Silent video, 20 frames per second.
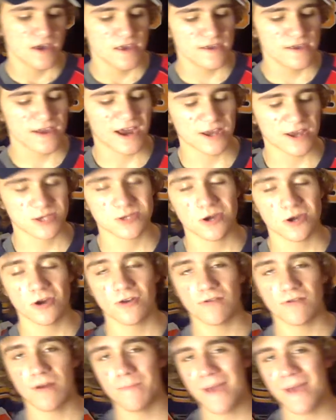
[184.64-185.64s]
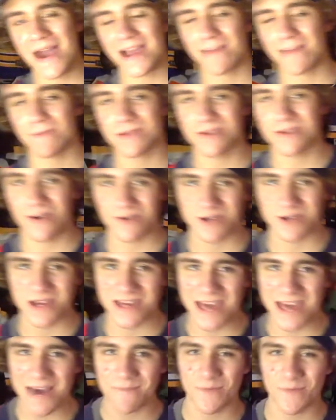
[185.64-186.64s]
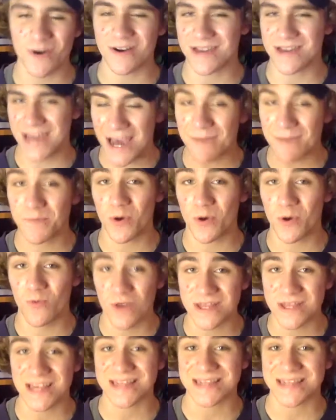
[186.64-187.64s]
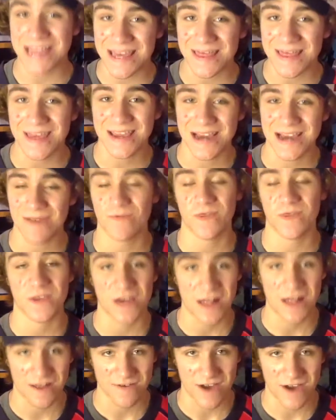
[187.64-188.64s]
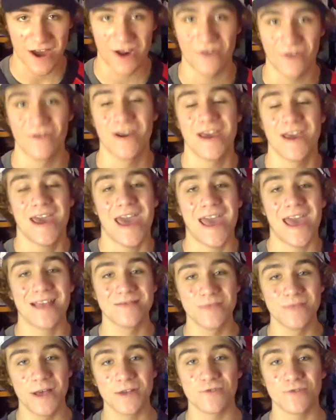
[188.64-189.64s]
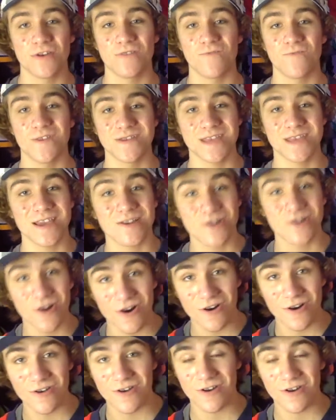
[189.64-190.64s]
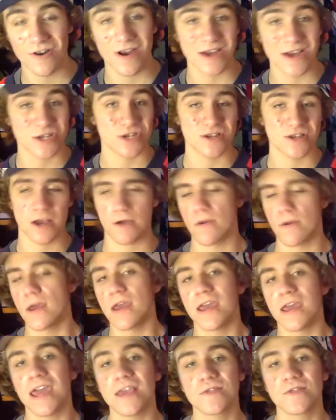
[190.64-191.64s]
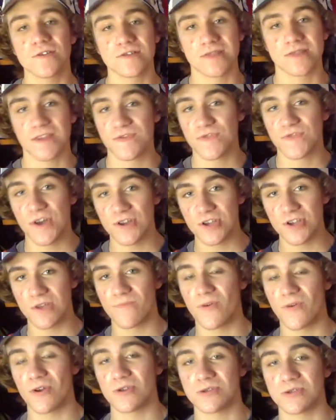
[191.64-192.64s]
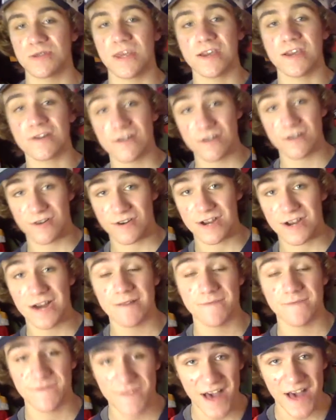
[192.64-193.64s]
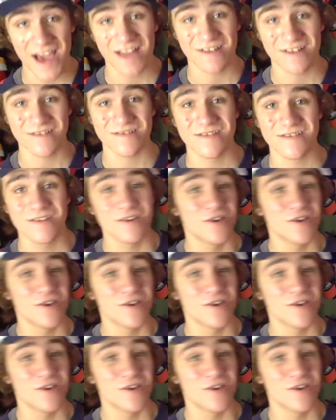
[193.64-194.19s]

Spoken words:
You got a starter and a backup in Darcy Kemper. Kemper won the Stanley Cup with Colorado, and Lindgren won the Calder. Or actually, no. He took the Thunderbirds to the Calder Cup final.